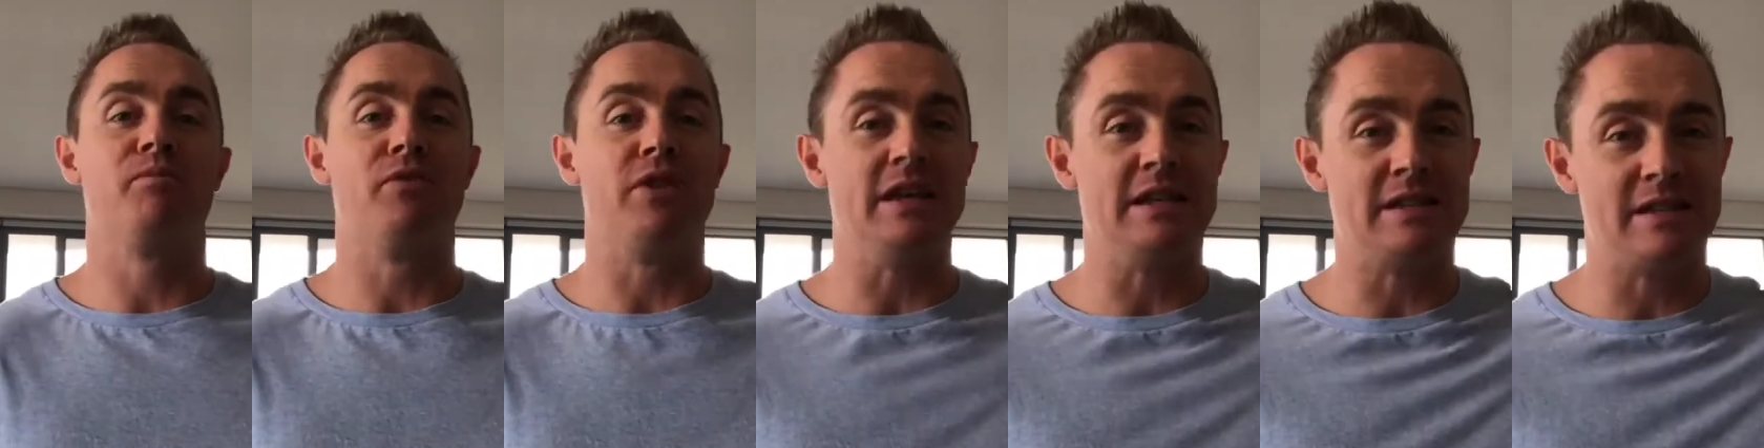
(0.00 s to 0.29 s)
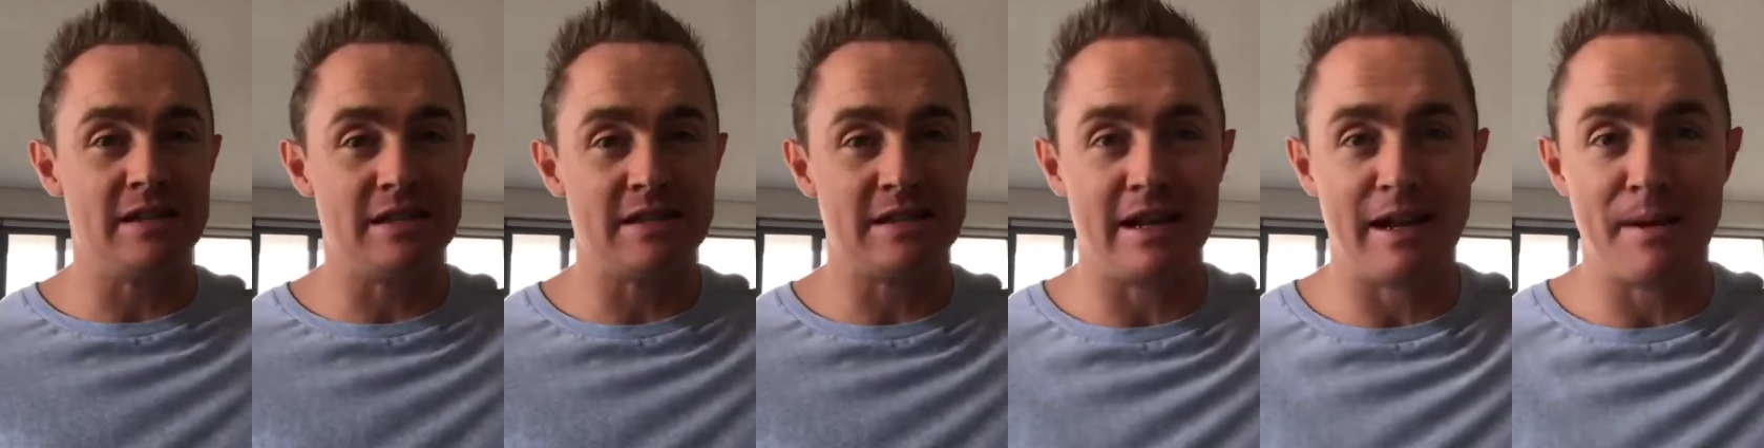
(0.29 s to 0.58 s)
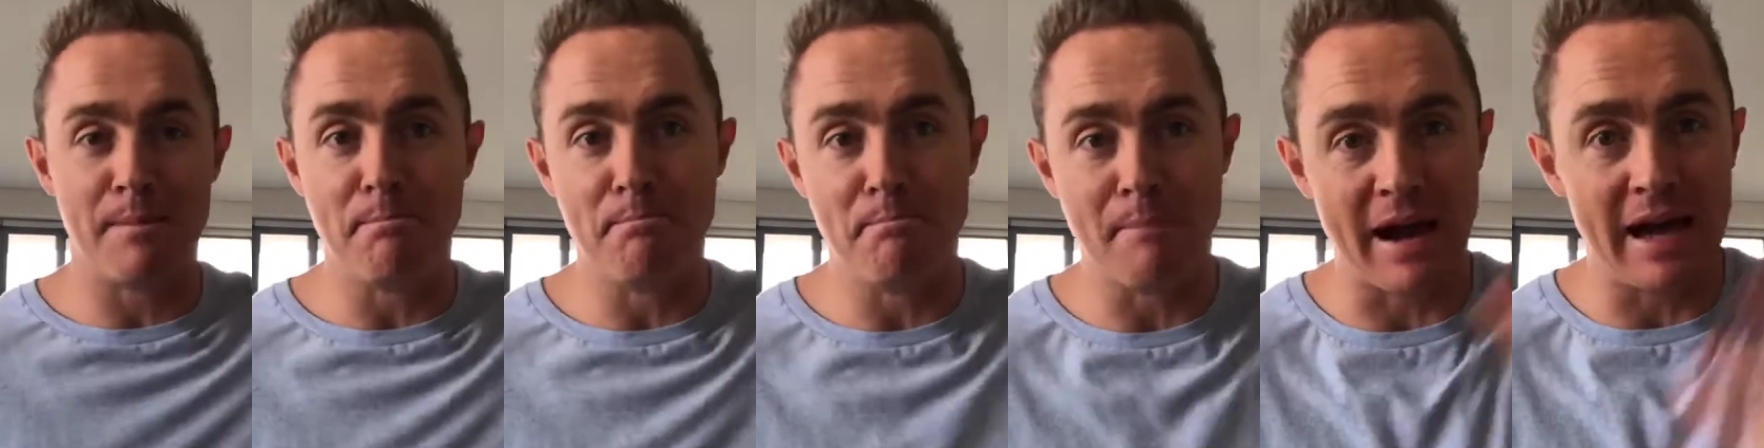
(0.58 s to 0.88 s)
this is an
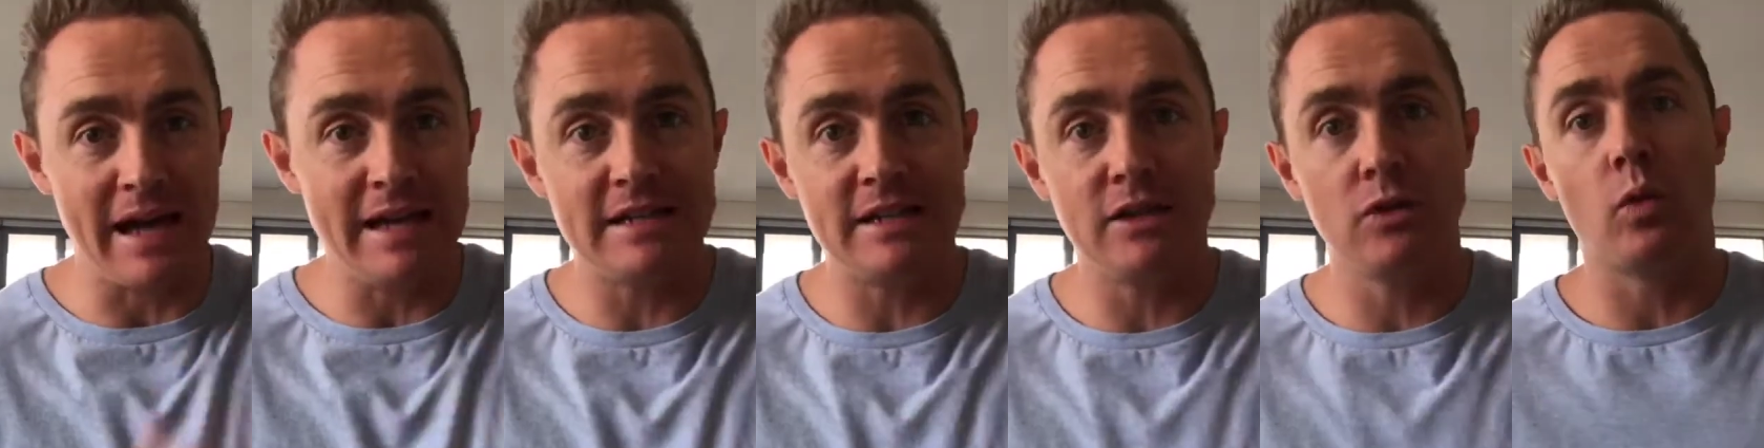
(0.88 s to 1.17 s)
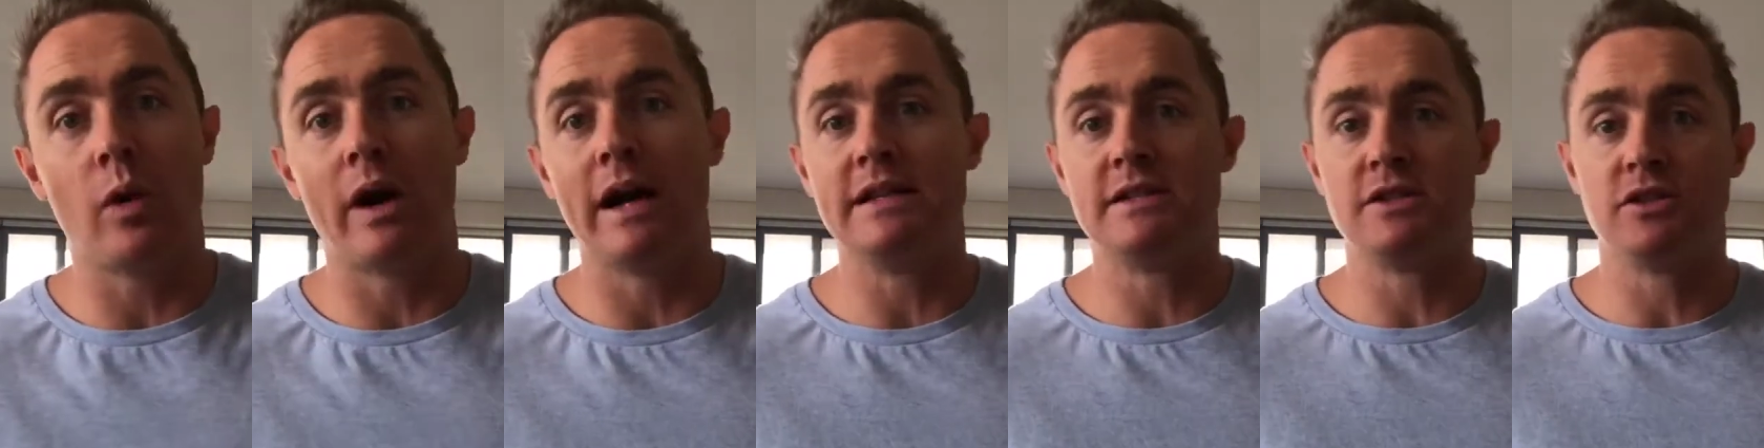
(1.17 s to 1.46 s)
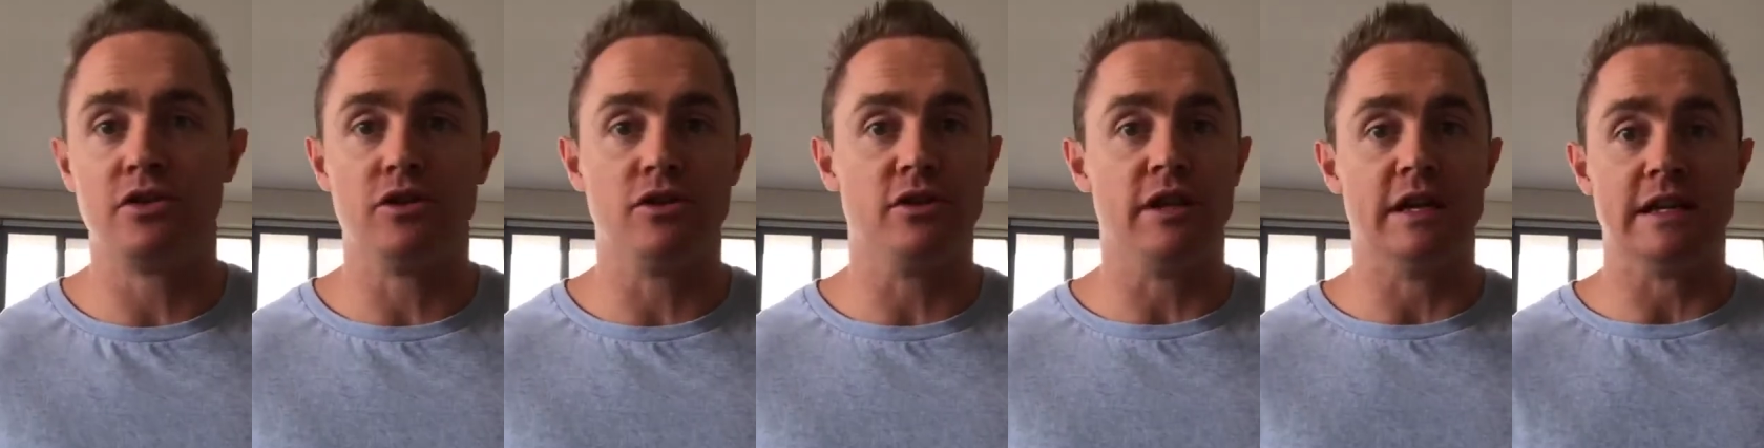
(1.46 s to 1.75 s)
amazing way to
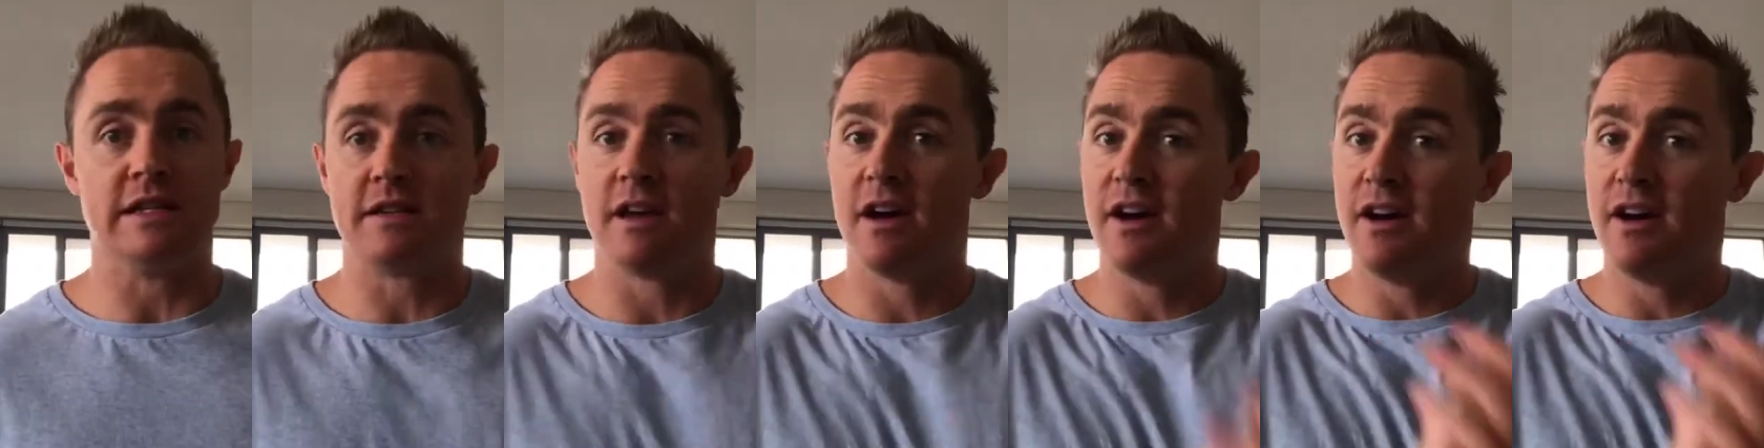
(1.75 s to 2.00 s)
do this.